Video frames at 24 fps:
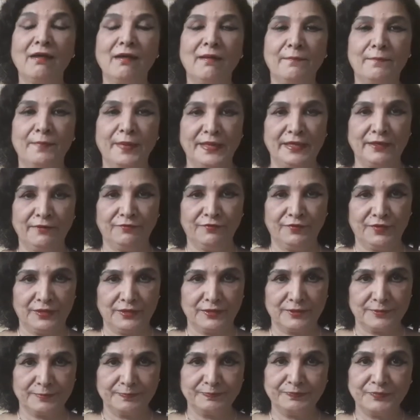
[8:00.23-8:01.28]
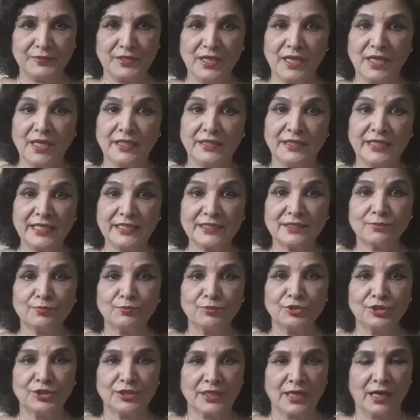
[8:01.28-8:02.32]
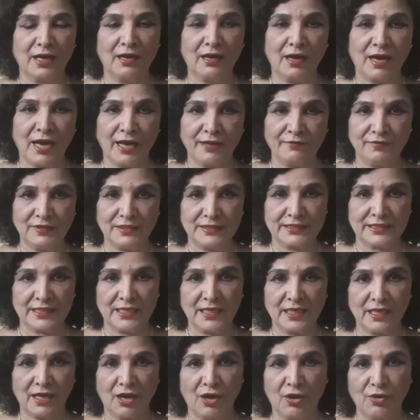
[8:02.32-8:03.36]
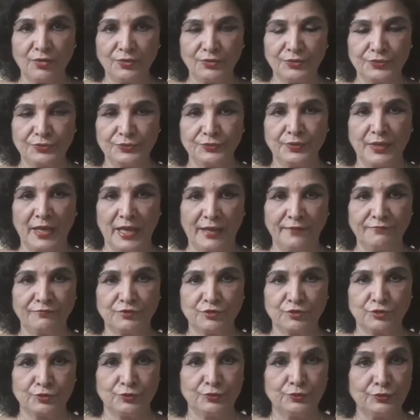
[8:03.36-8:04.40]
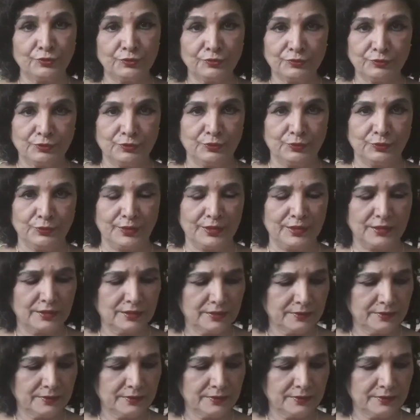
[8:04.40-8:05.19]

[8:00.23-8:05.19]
benefit. This mudra I will tell how you have to do it.